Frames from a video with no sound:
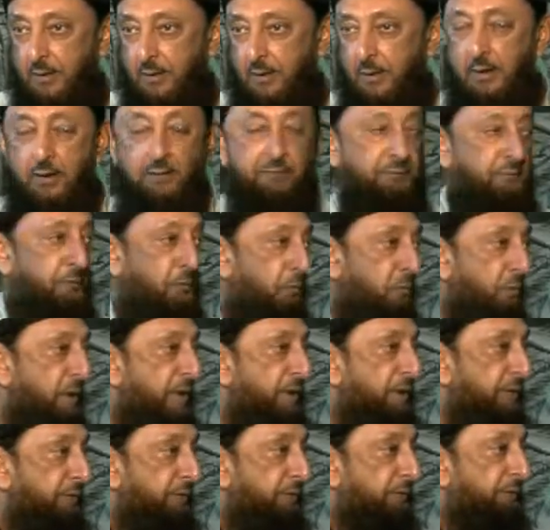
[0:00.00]
of the
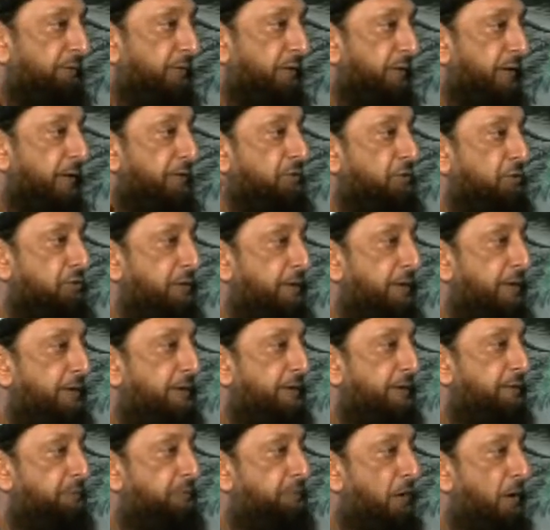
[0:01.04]
wealth of the country in
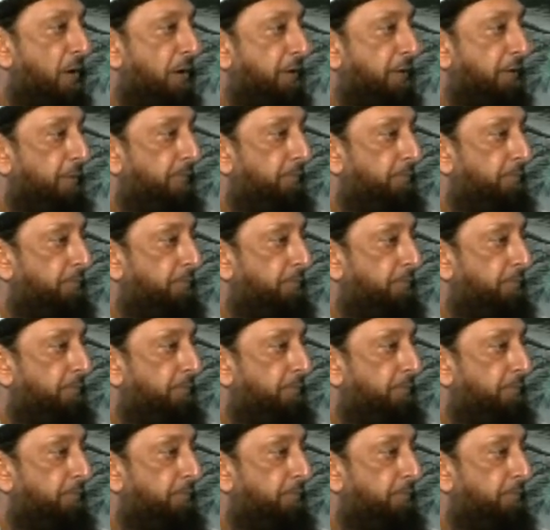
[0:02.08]
his pocket.